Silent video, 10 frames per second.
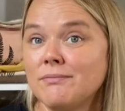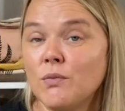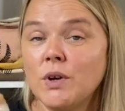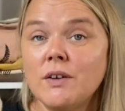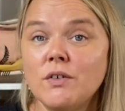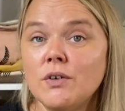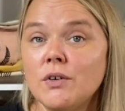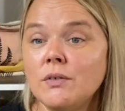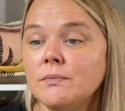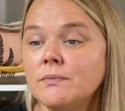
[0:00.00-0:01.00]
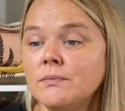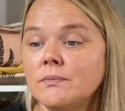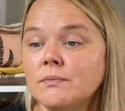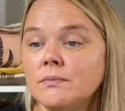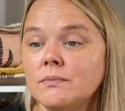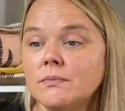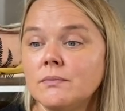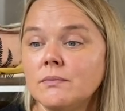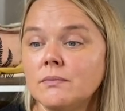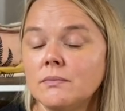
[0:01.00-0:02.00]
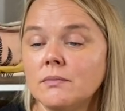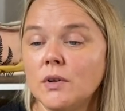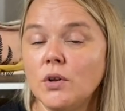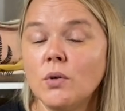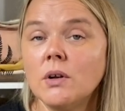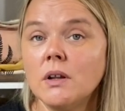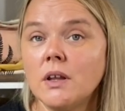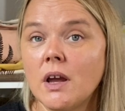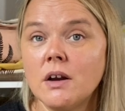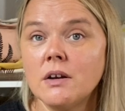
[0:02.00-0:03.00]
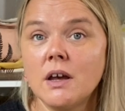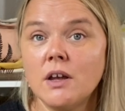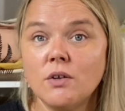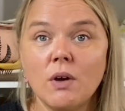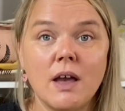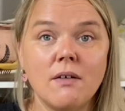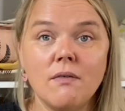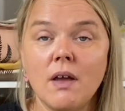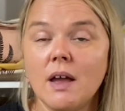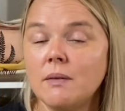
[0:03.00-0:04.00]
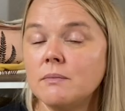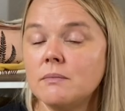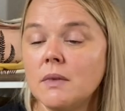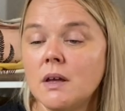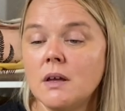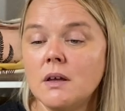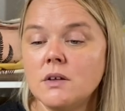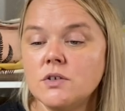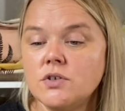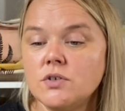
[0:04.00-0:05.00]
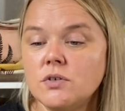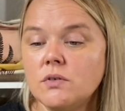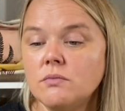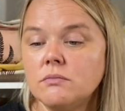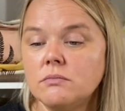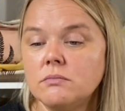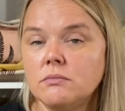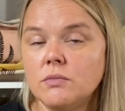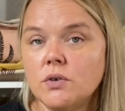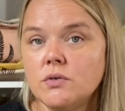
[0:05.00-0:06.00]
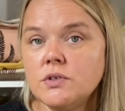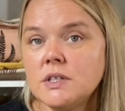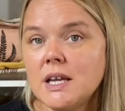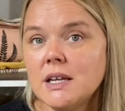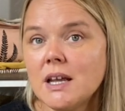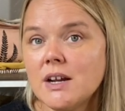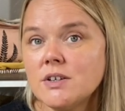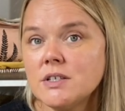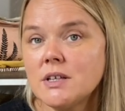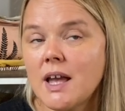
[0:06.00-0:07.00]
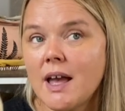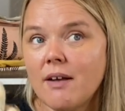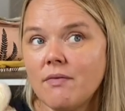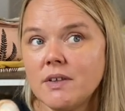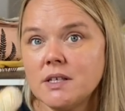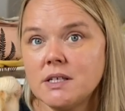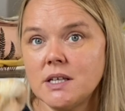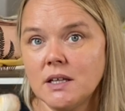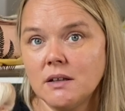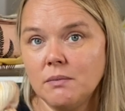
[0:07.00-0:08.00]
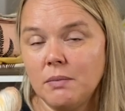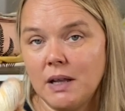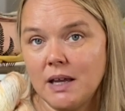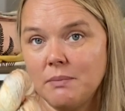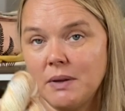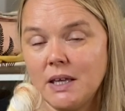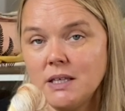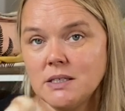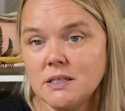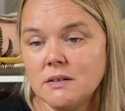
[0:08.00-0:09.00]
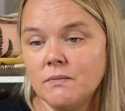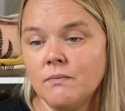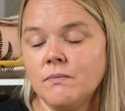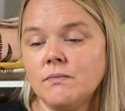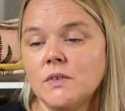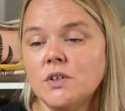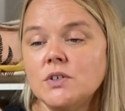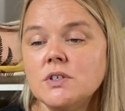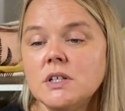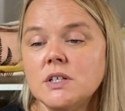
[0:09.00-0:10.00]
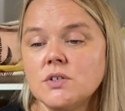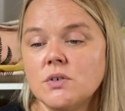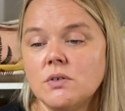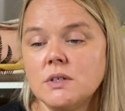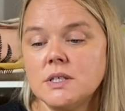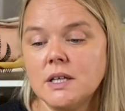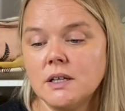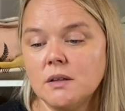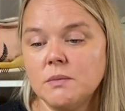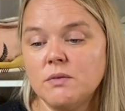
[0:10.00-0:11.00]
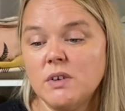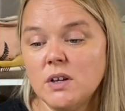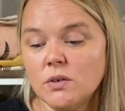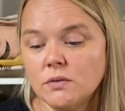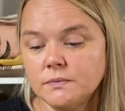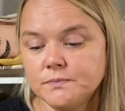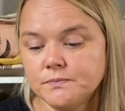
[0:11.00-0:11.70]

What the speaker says: whatever local yarn dyer you have. I'm sure most hand dyers have this single ply base. Usually it's called single merino